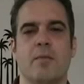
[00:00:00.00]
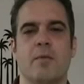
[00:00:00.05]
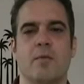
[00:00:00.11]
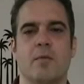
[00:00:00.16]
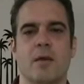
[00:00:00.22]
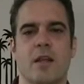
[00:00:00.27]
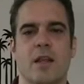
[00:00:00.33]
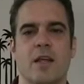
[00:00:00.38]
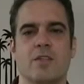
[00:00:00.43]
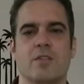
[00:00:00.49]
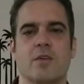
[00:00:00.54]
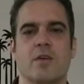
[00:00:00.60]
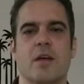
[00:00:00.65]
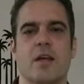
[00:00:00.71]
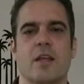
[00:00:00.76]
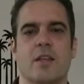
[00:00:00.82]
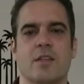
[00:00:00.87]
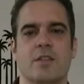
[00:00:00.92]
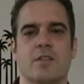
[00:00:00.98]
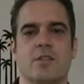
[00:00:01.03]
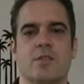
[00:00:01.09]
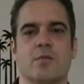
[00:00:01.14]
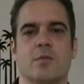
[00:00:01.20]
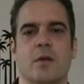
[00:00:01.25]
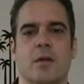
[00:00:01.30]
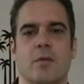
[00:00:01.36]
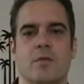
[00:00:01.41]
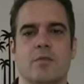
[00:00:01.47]
made me realize, okay, this
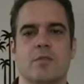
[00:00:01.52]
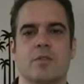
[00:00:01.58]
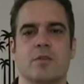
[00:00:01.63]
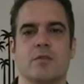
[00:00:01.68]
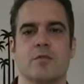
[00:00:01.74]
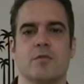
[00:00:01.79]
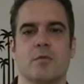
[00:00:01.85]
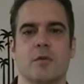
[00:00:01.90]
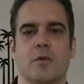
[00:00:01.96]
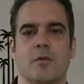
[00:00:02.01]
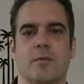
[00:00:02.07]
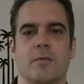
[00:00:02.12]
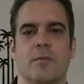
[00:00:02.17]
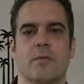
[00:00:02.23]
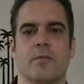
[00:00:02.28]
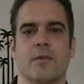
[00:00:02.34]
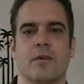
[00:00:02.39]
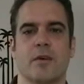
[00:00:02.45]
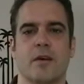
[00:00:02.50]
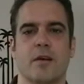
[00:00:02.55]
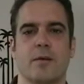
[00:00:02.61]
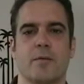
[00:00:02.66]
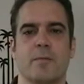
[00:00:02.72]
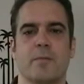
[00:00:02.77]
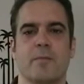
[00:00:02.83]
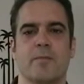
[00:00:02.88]
is what I was here for. All right.